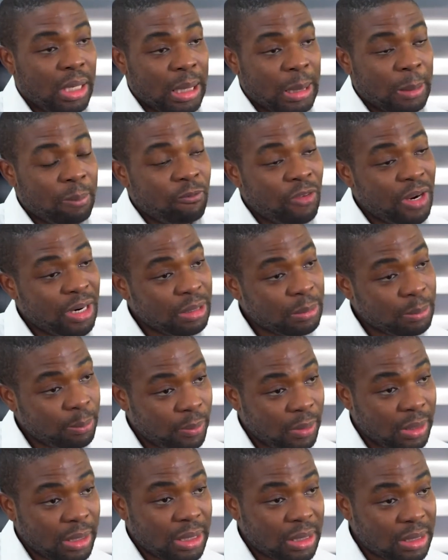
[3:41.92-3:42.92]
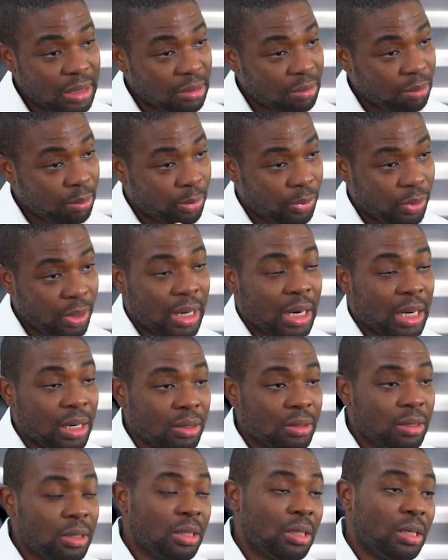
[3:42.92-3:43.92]
I'm very pleased and
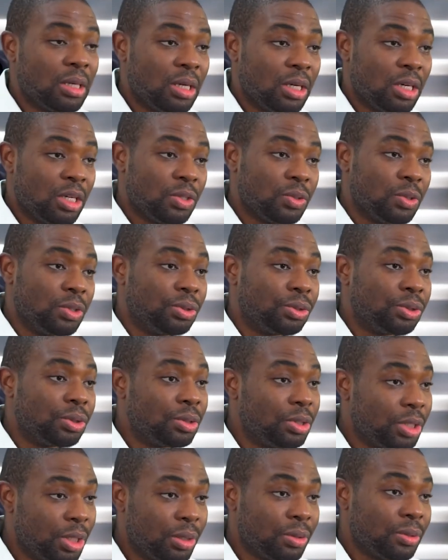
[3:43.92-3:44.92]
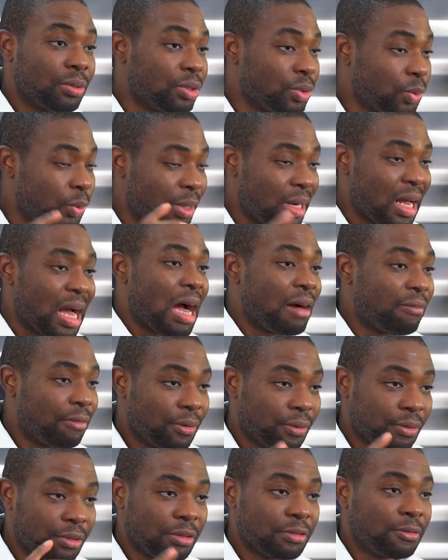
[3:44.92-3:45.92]
proud to introduce Green
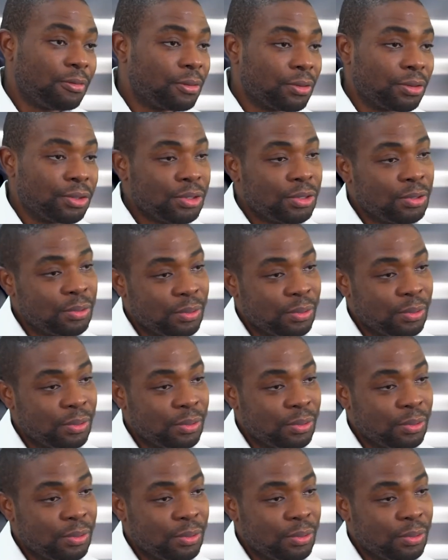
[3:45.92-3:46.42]
Africa's first